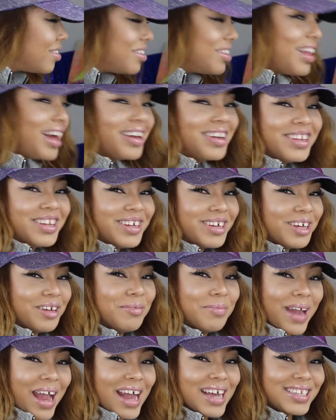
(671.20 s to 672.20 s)
Like, looking
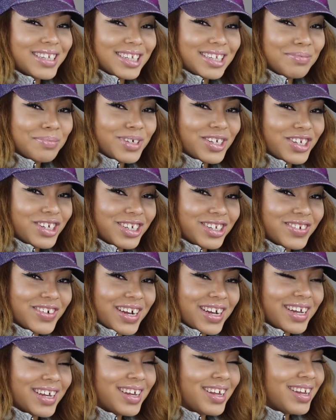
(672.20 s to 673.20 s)
bad suspicious,
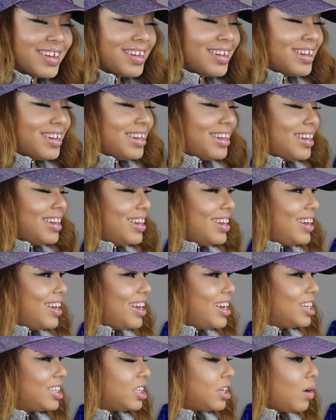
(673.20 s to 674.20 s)
right?
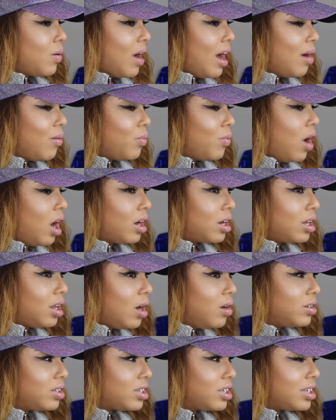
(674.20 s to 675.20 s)
And so I walk
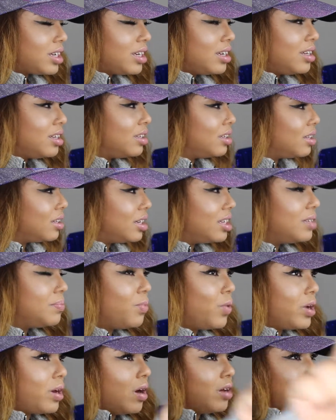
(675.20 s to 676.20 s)
closer. This
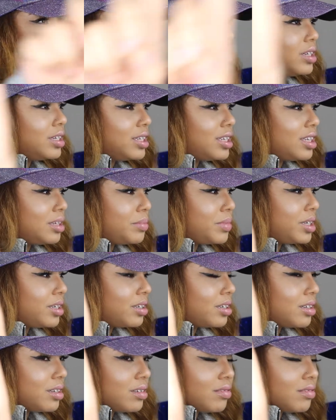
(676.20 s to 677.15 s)
boy gonna do this to me.